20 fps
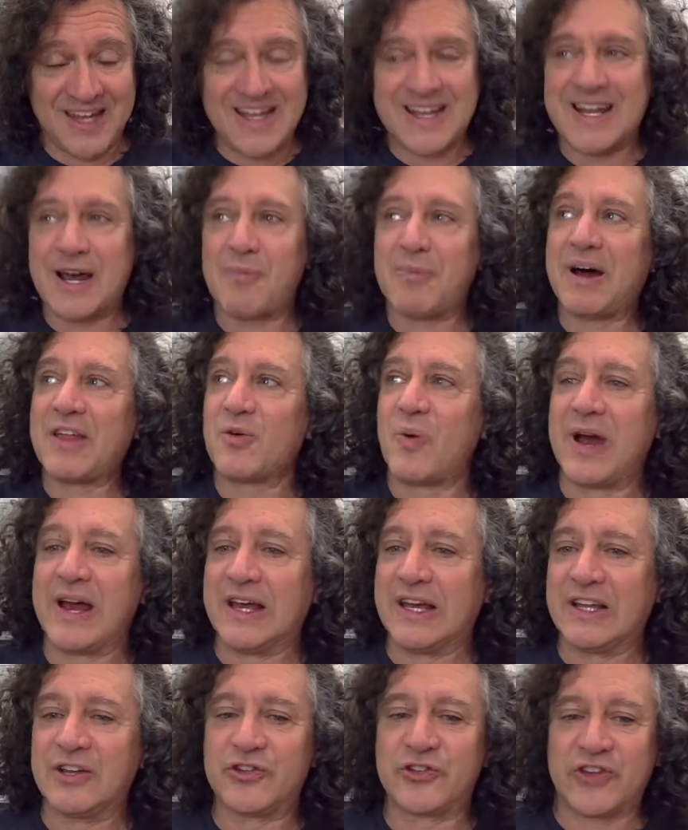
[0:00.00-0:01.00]
Now, by the way,
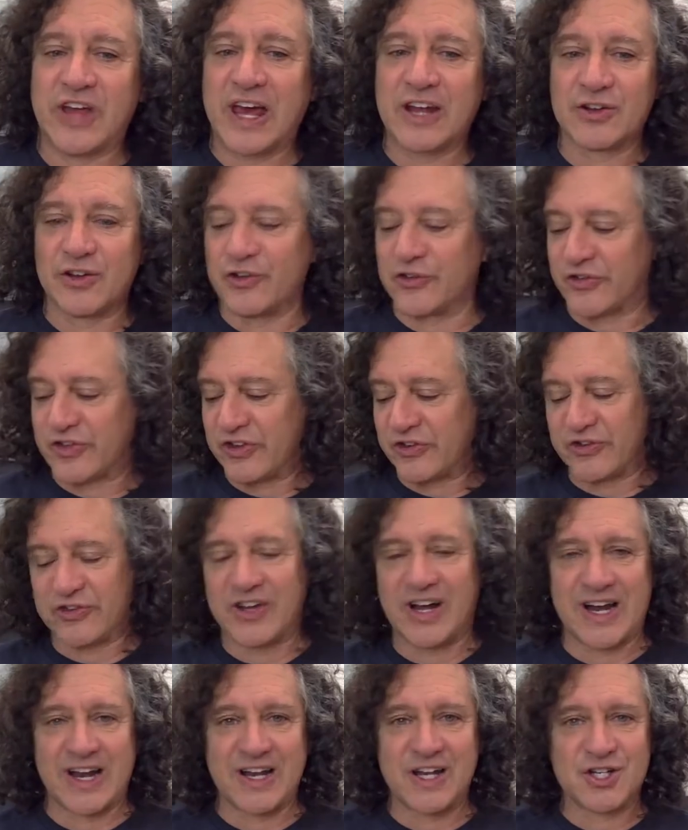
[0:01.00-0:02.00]
in sandals, this is
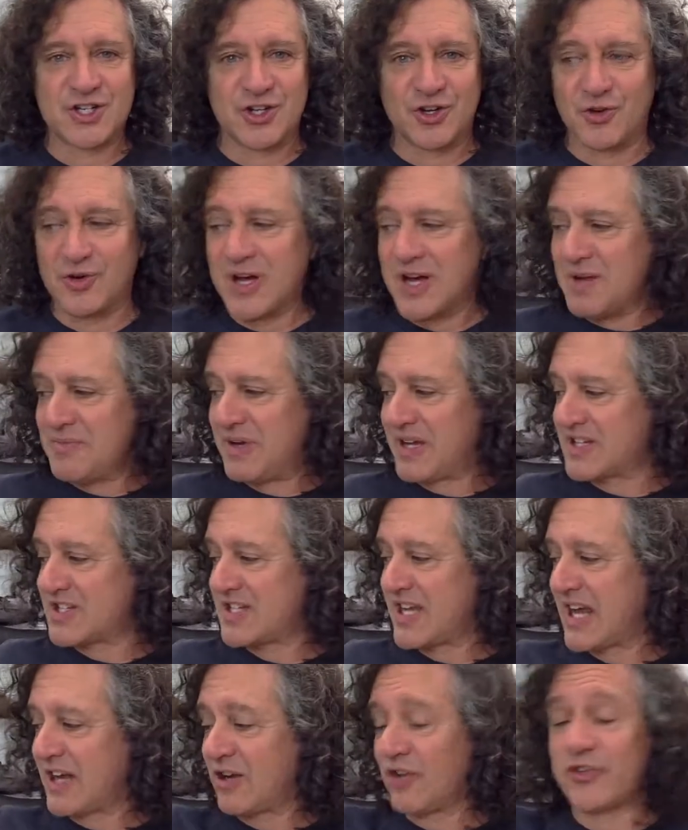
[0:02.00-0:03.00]
not an issue because
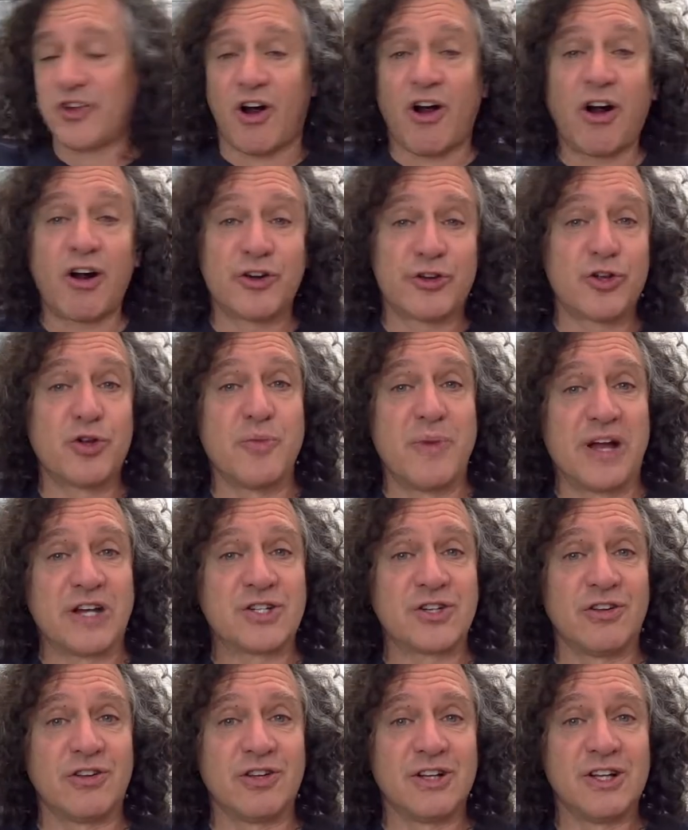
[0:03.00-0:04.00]
sandals are
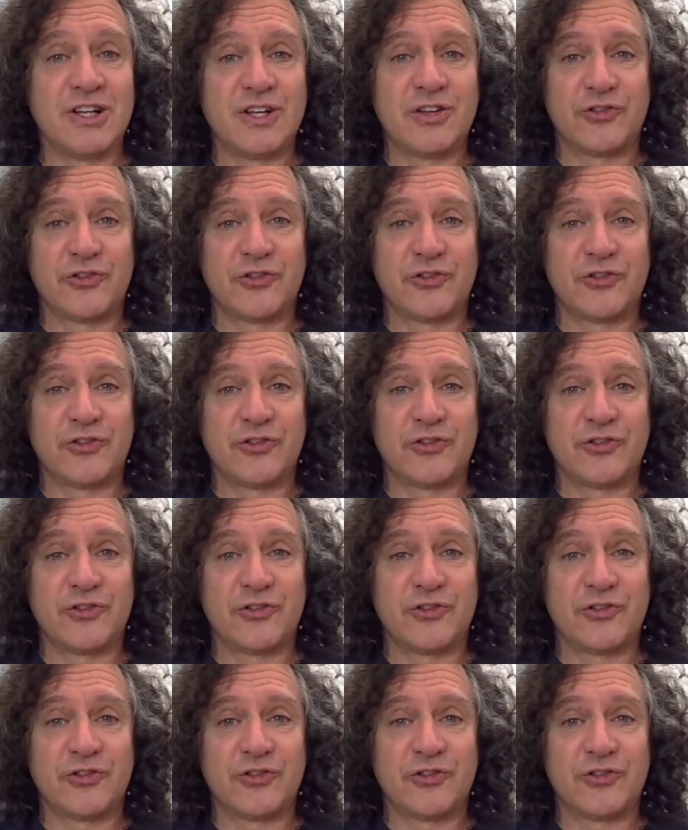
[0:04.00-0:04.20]
two-dimensional.